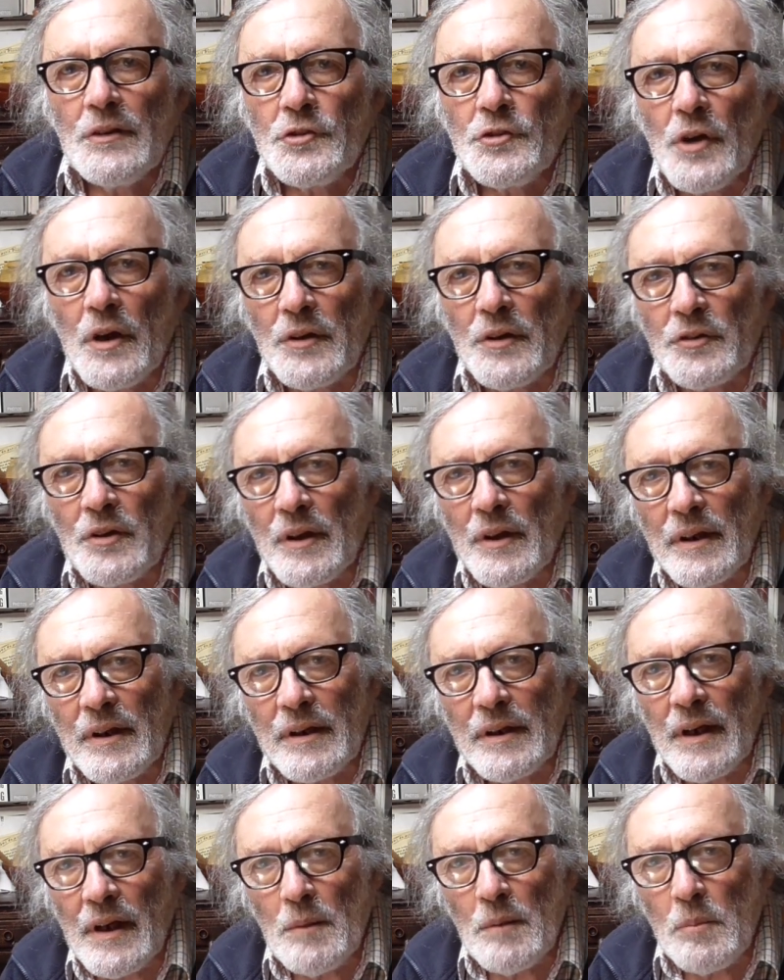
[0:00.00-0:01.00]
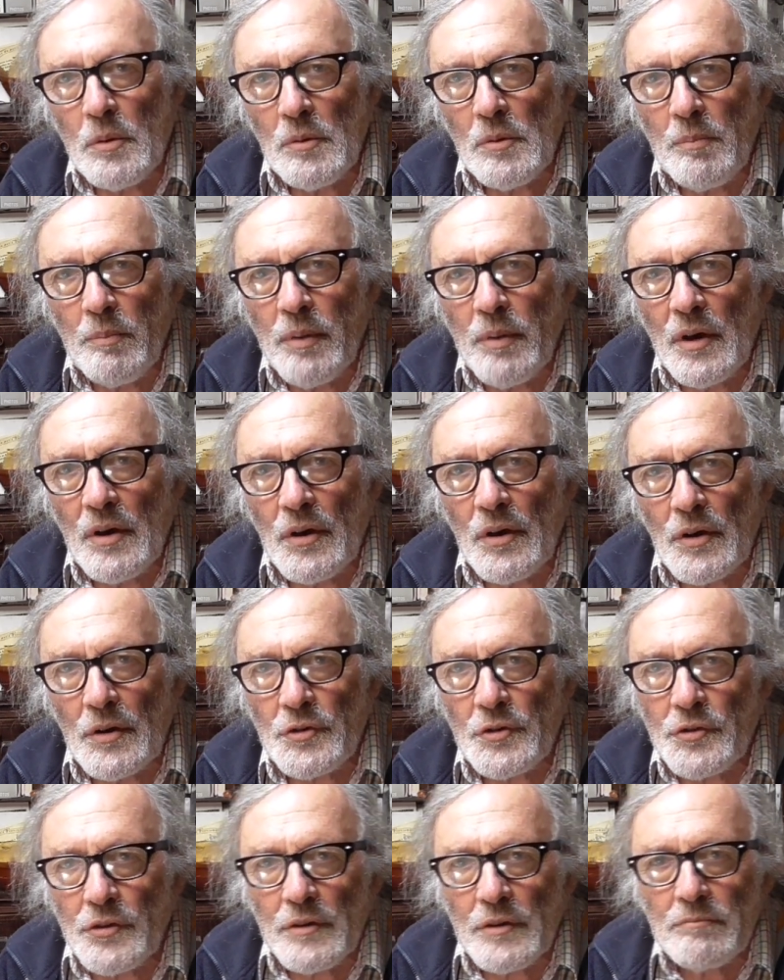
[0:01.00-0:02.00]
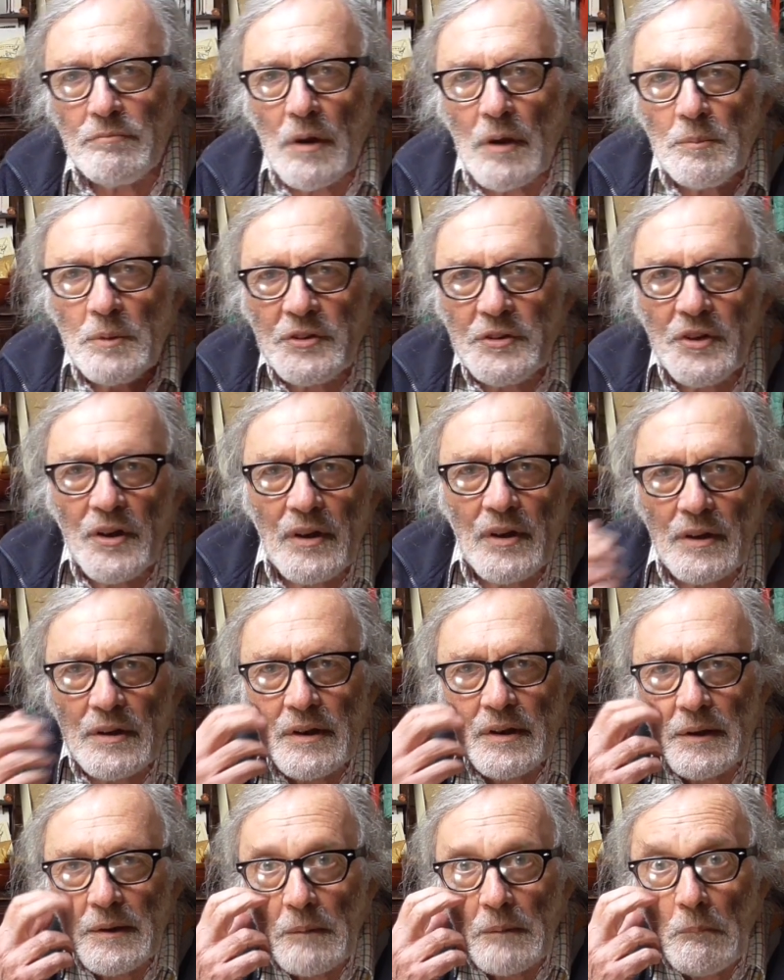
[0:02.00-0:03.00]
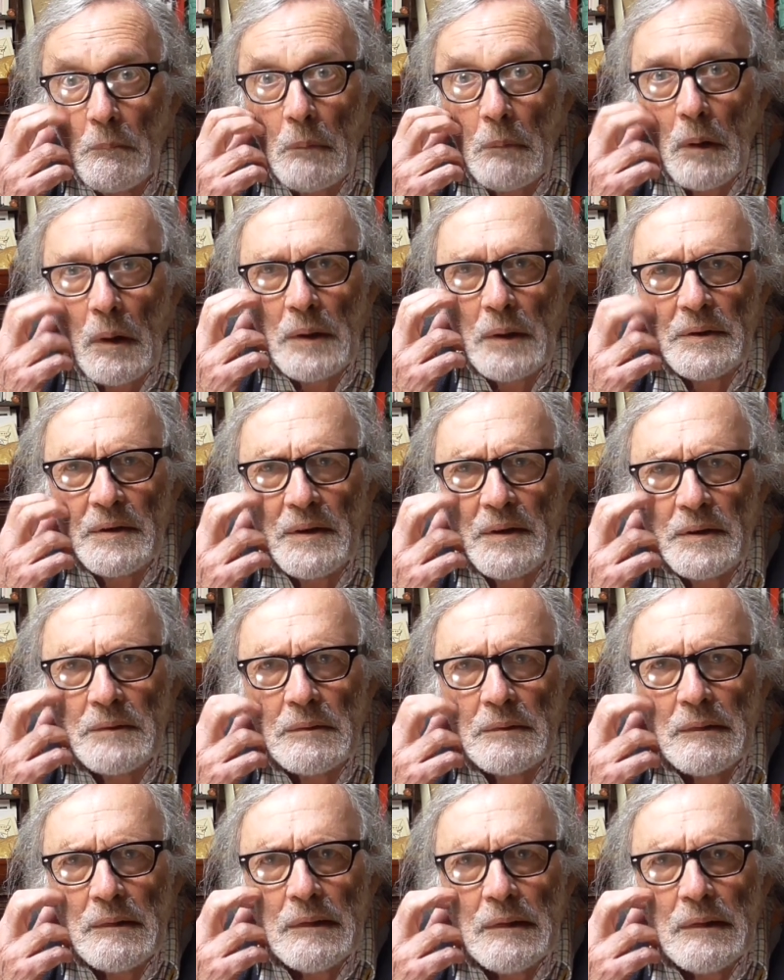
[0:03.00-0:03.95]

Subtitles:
So it's like a cardboard box, a rubber duck, I don't know,